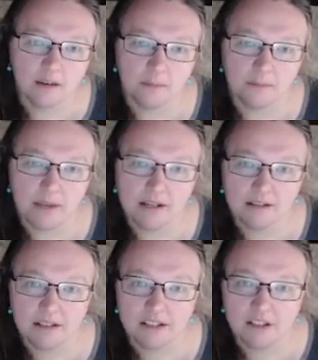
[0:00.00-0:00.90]

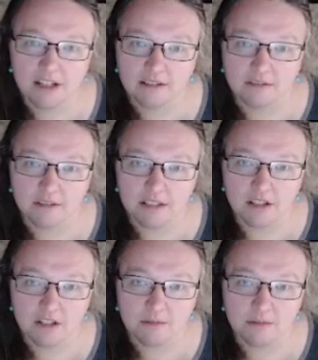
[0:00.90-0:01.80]
Marriage and the
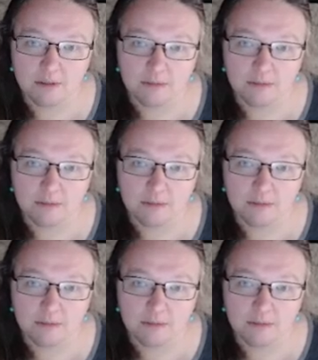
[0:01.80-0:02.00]
relationship between